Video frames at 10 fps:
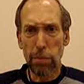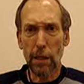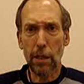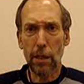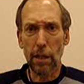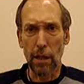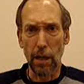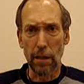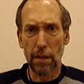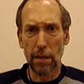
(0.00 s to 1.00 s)
blood
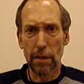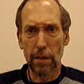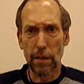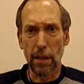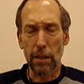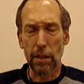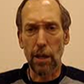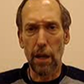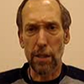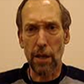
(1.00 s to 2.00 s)
clot that
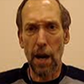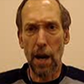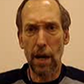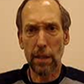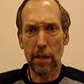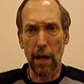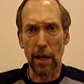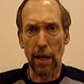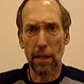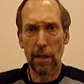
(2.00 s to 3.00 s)
caused a heart
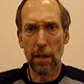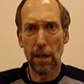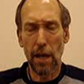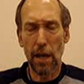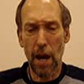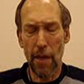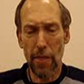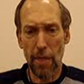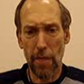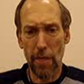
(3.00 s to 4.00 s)
attack,
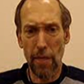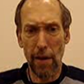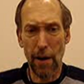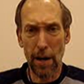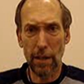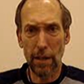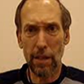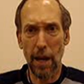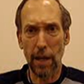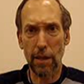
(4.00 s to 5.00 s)
and the heart
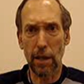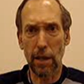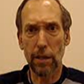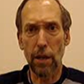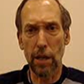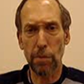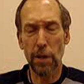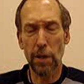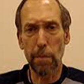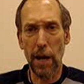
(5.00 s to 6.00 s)
attack then caused
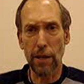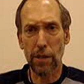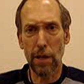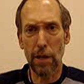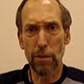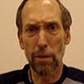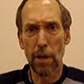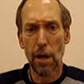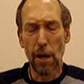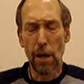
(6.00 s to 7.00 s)
me to pass out,
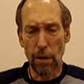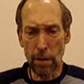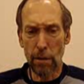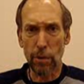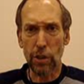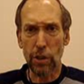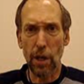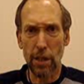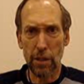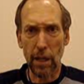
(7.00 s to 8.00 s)
which
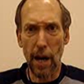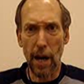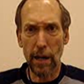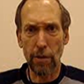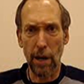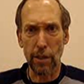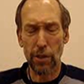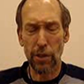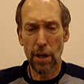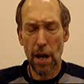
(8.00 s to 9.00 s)
caused a car crash.
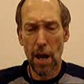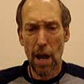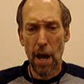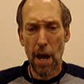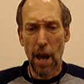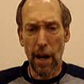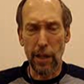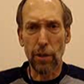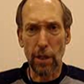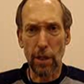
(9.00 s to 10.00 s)
And
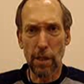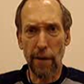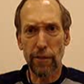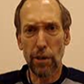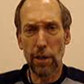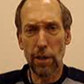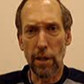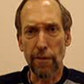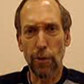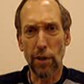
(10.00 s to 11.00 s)
I took a left turn
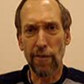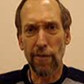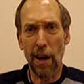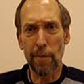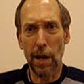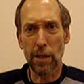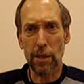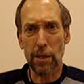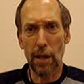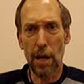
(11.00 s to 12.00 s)
at 45
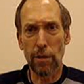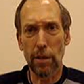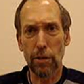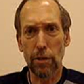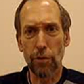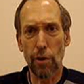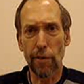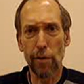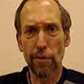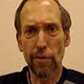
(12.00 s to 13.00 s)
miles an hour and drove
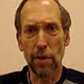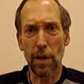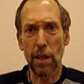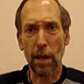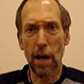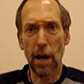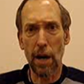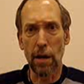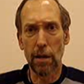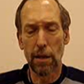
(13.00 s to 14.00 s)
over another
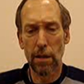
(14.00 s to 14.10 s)
car.